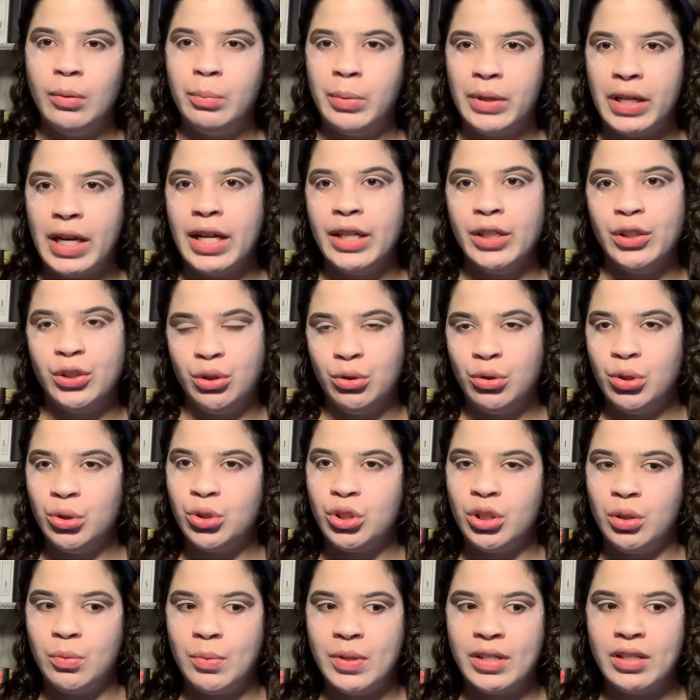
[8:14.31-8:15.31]
but I do know
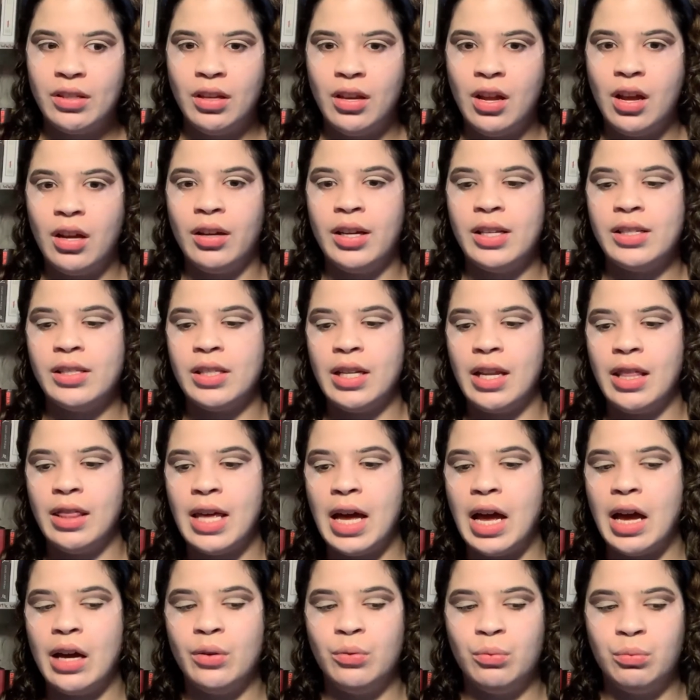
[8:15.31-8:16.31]
she was the youngest, and
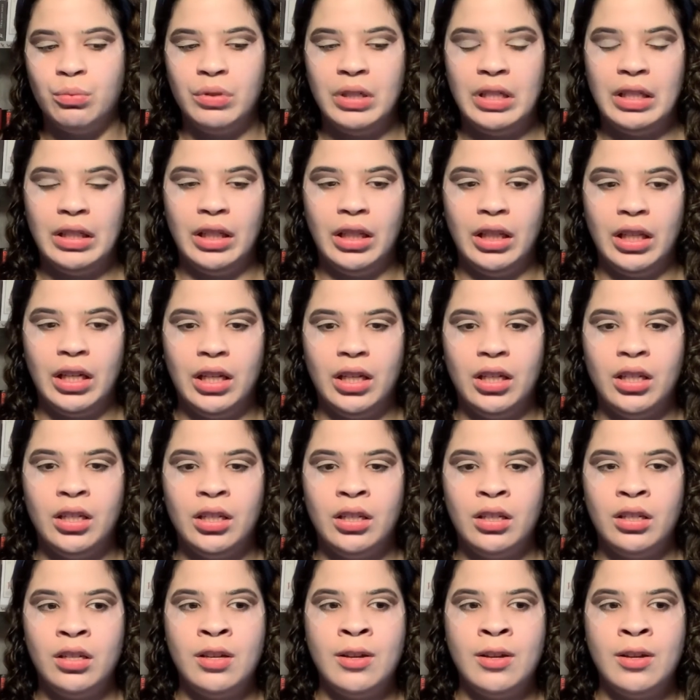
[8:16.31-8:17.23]
that really like